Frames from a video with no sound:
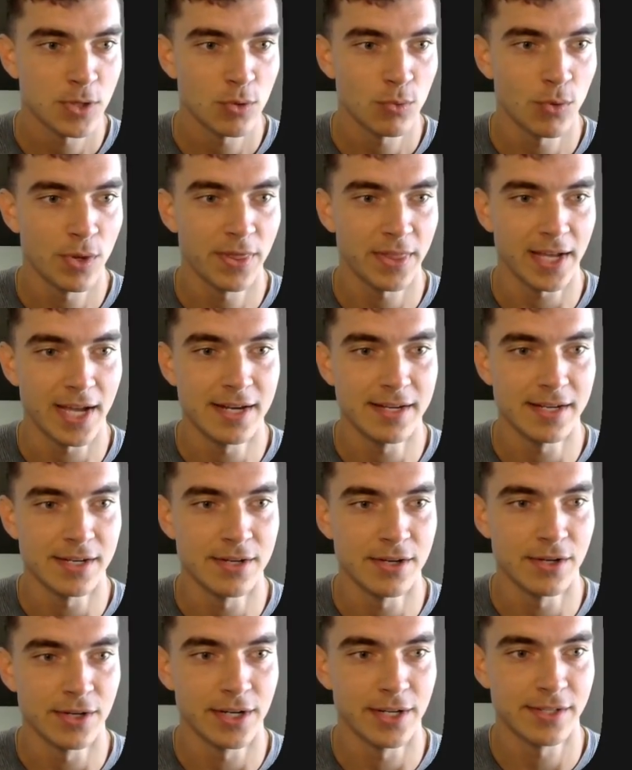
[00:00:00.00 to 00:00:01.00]
One thing I
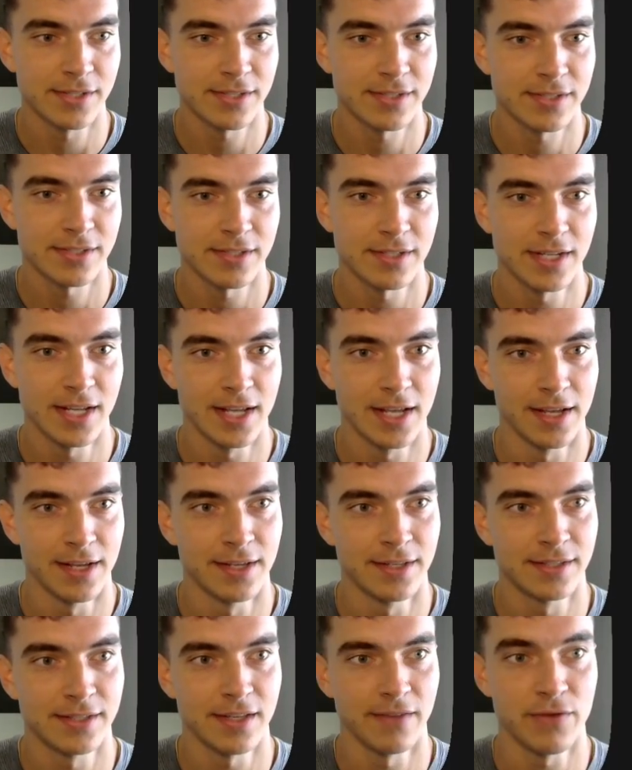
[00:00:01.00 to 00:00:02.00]
did notice
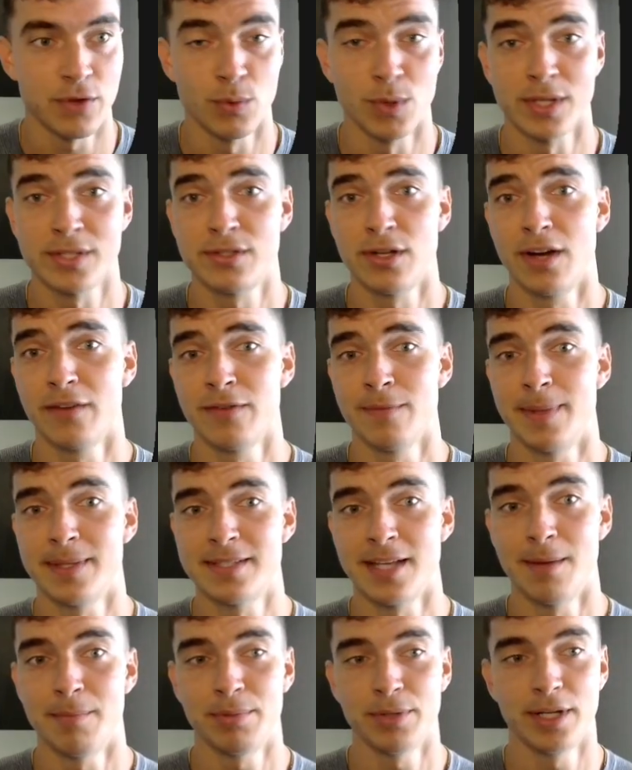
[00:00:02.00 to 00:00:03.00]
is if you want to start from a
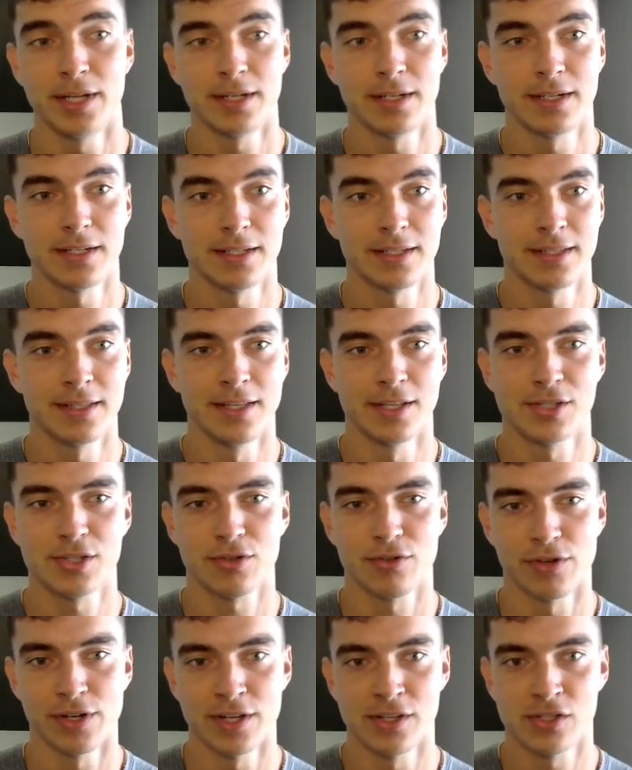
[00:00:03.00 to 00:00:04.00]
template, this
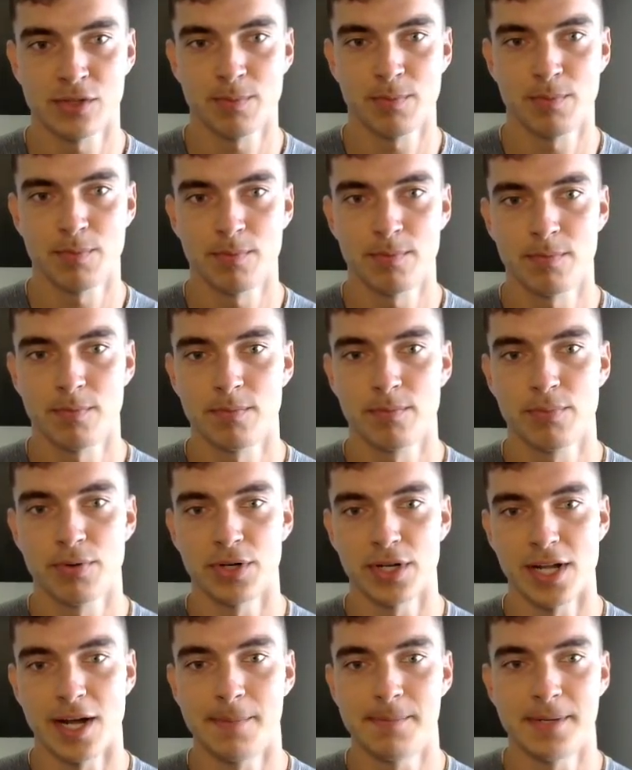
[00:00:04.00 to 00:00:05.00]
screen's
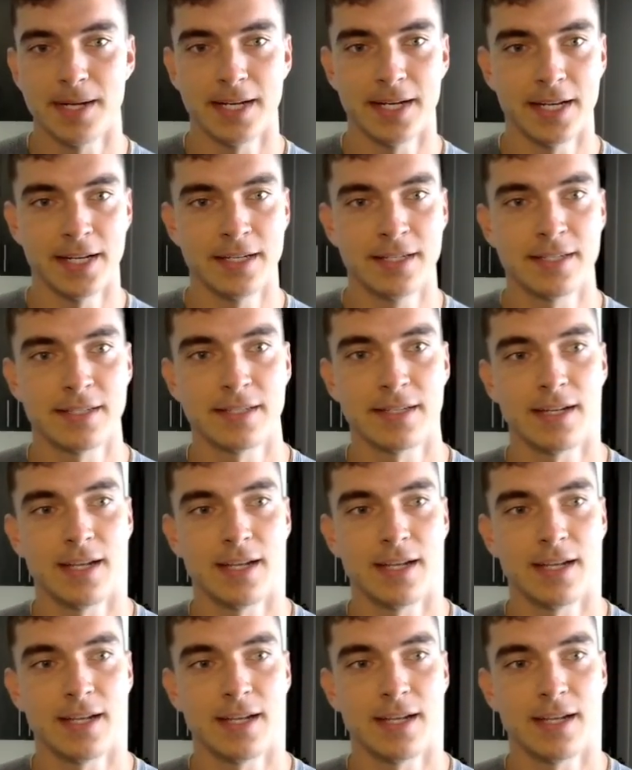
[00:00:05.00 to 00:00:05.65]
pretty updated.